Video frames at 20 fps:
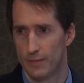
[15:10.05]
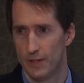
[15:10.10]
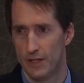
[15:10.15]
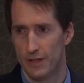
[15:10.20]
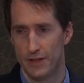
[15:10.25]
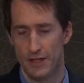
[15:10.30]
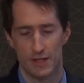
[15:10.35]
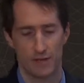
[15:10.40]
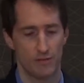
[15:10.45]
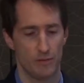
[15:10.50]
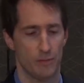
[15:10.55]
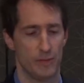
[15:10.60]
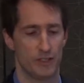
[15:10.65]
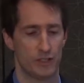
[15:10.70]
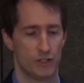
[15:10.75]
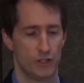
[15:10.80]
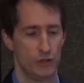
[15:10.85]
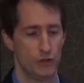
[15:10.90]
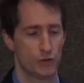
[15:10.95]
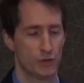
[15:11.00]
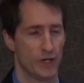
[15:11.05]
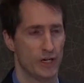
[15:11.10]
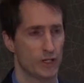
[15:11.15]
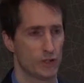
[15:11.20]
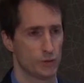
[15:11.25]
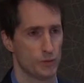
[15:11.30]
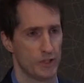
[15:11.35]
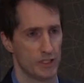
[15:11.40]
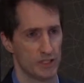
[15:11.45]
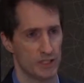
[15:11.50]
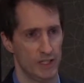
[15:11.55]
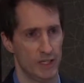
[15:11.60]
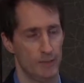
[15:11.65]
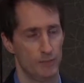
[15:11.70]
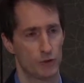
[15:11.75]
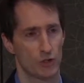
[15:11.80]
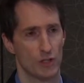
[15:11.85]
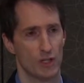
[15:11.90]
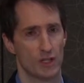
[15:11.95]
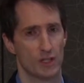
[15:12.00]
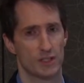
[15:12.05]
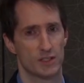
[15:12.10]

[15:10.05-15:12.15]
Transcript: Think of them as two trials with the same drug,